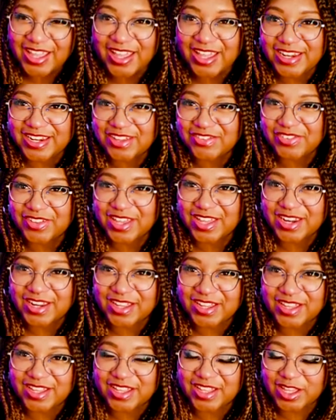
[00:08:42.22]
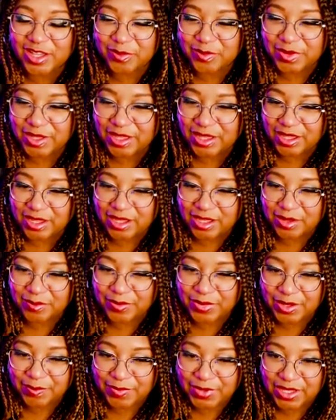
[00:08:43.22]
I definitely gotta up my
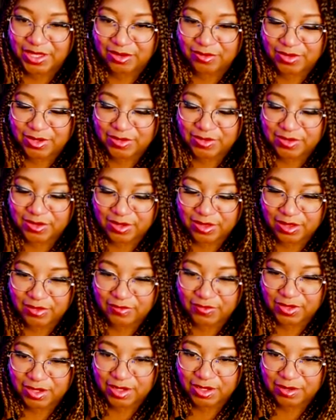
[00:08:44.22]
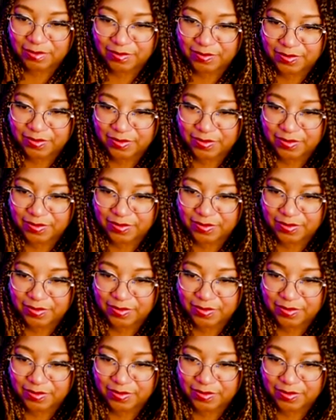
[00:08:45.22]
BP when I start leveling up.